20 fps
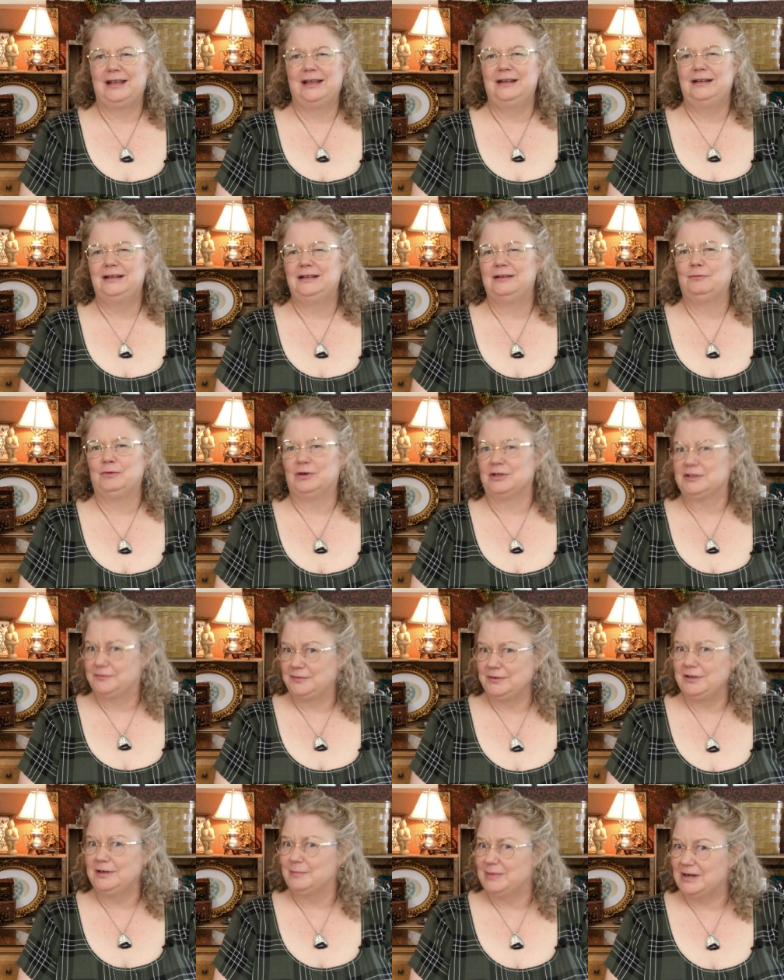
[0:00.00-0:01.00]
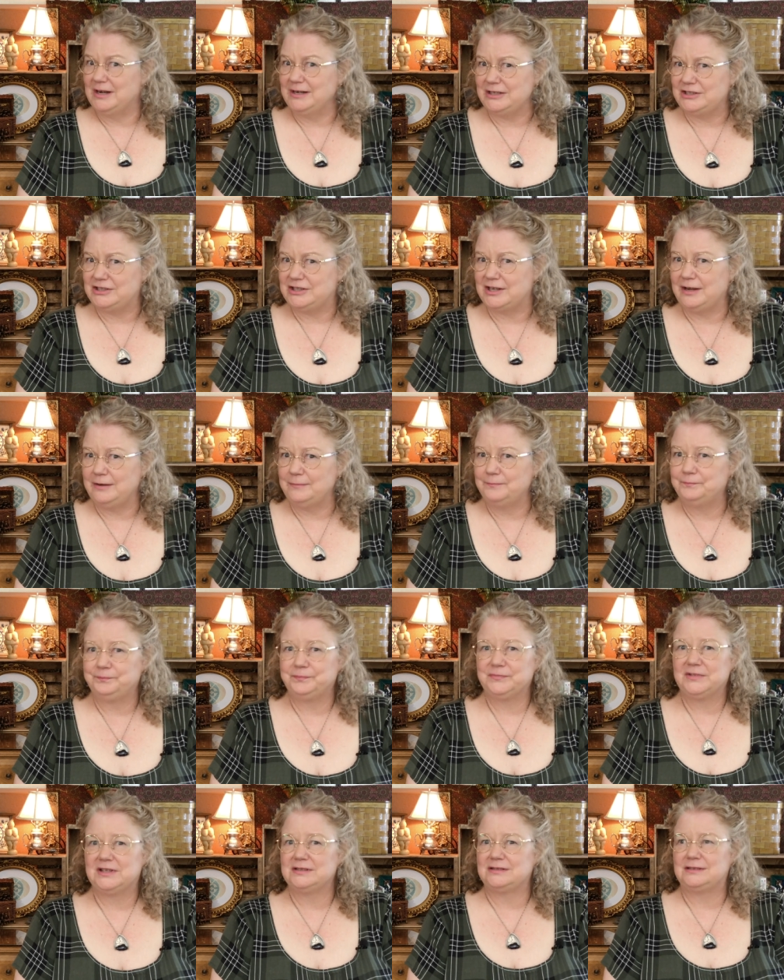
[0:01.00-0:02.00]
it, it works for your body shape
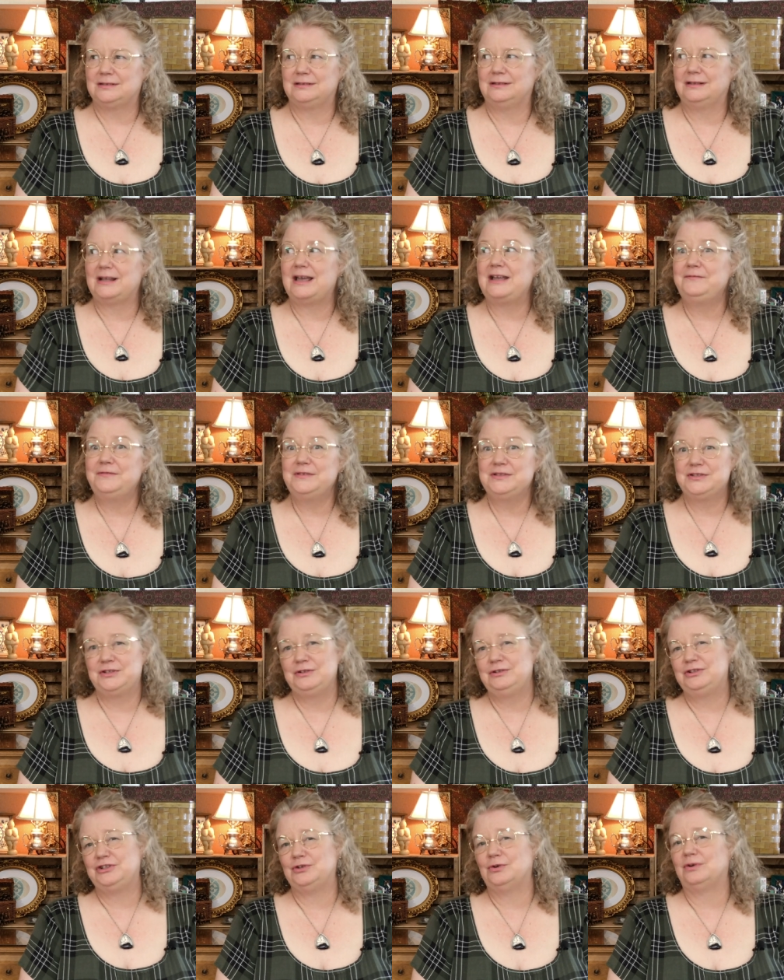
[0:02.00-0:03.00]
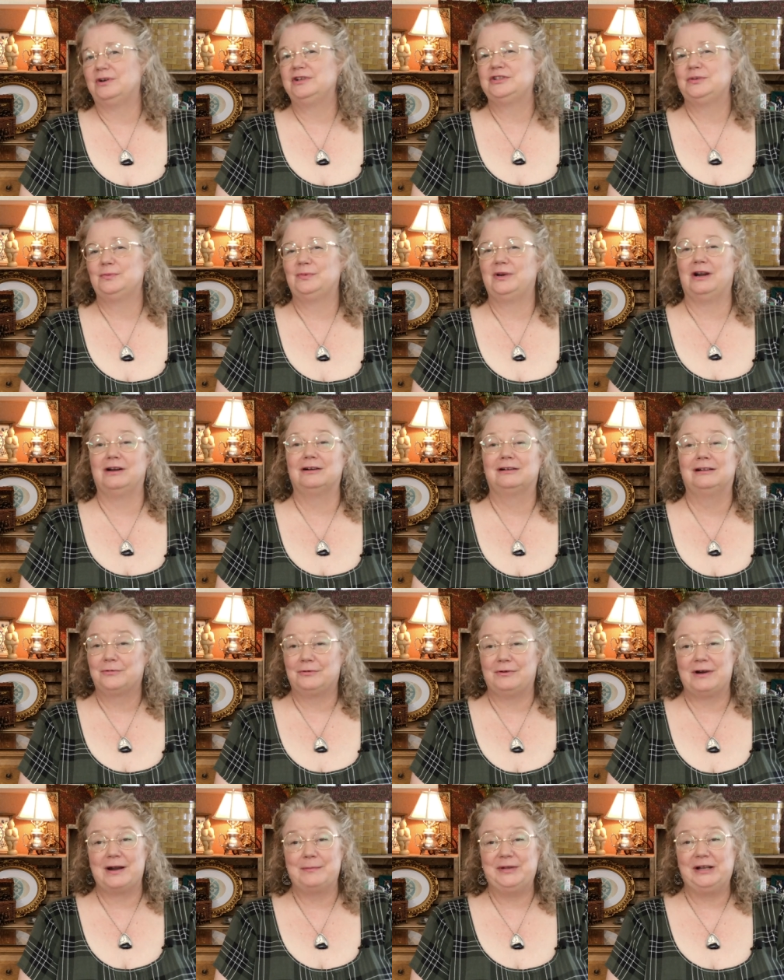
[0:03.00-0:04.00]
because life is too short to wear
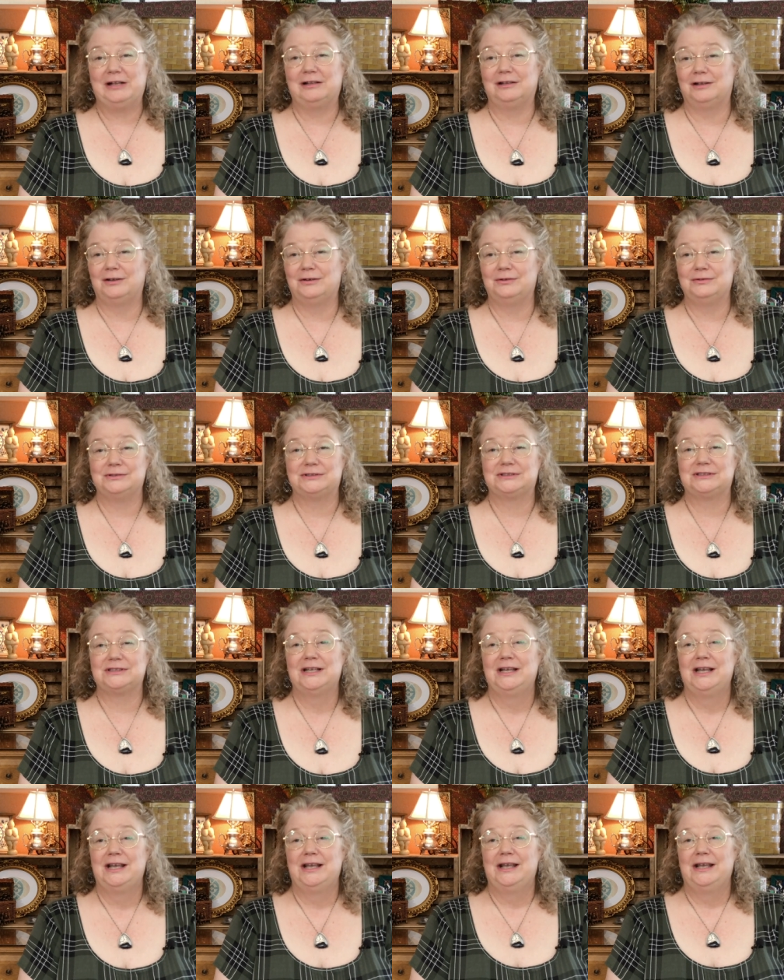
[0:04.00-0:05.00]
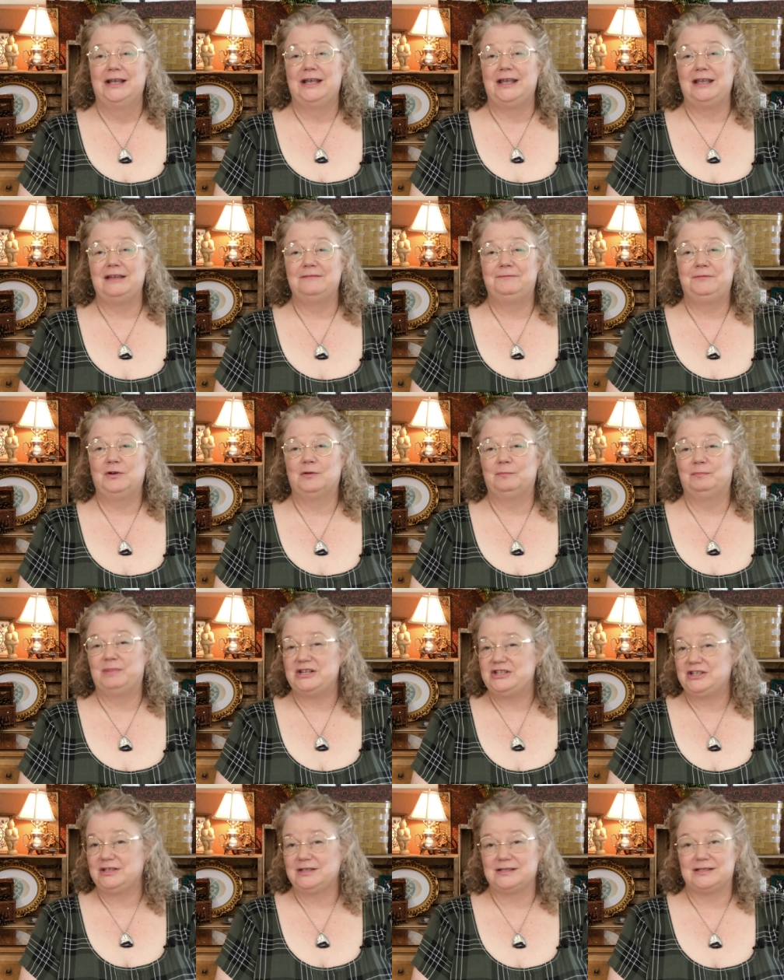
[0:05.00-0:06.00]
crappy clothes. If your
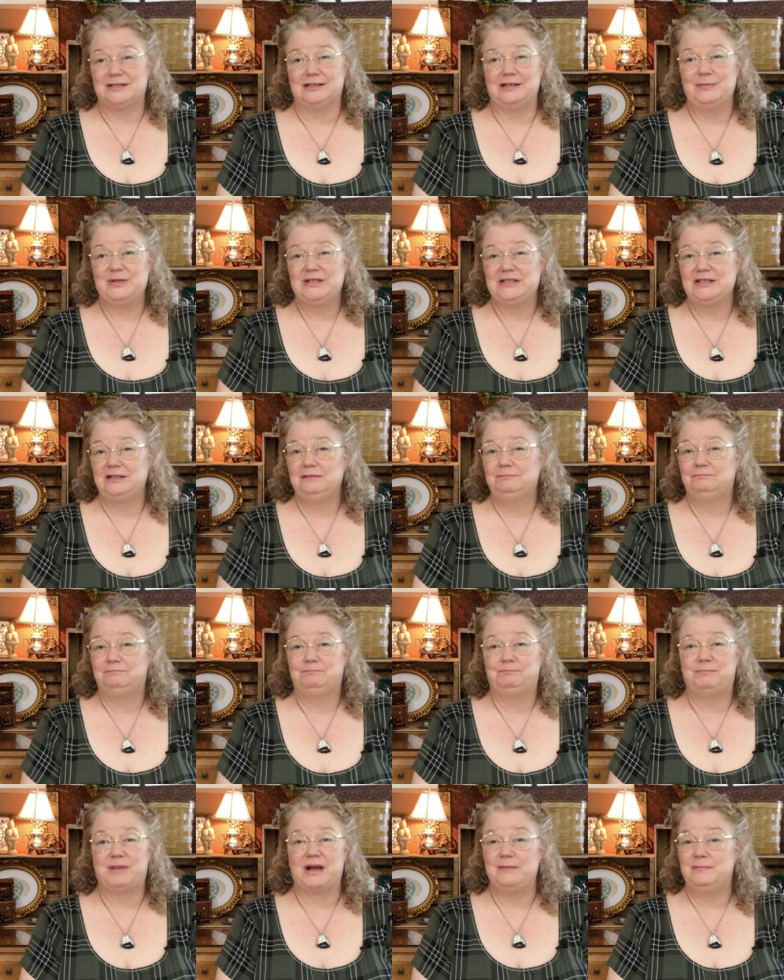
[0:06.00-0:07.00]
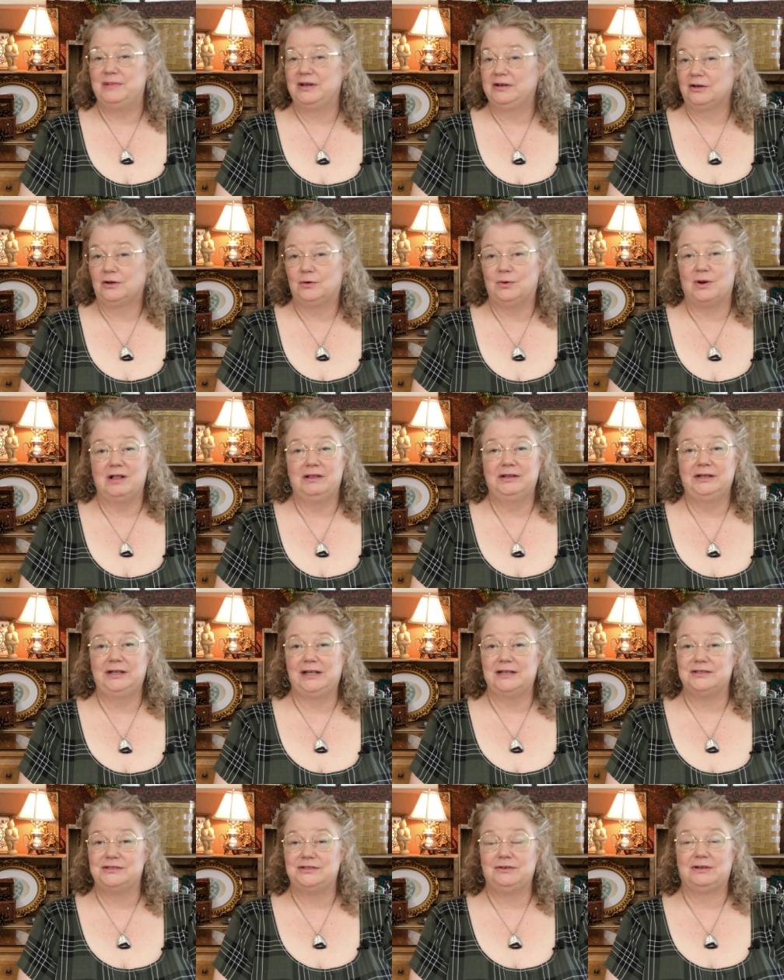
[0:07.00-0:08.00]
budget is limited, buy better
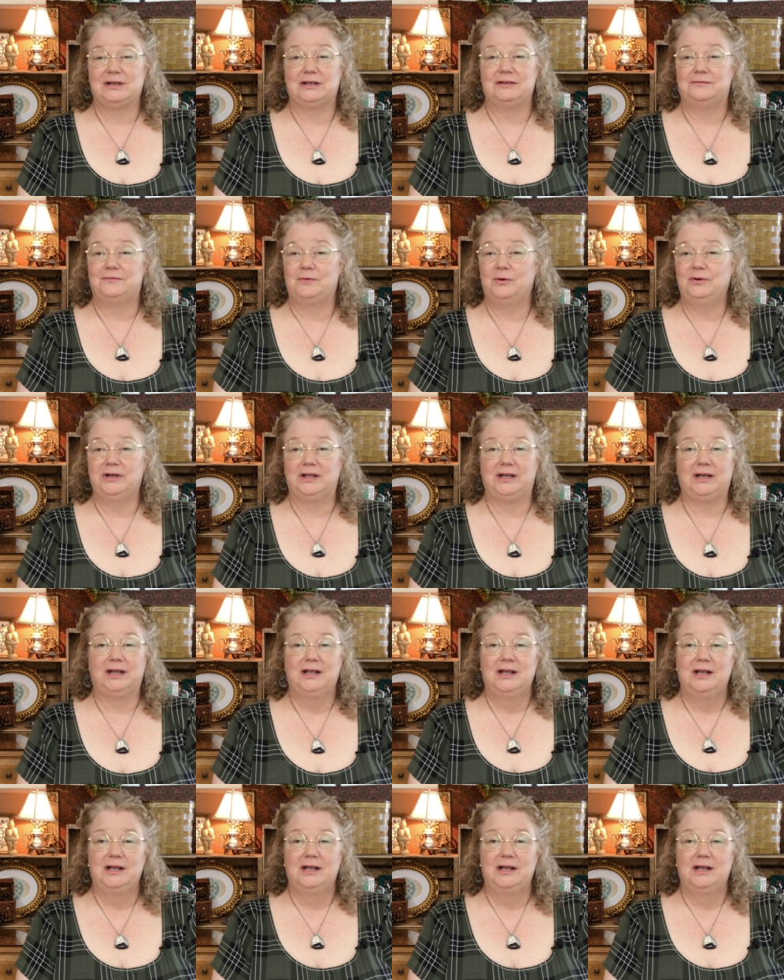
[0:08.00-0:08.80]
quality as you can afford it.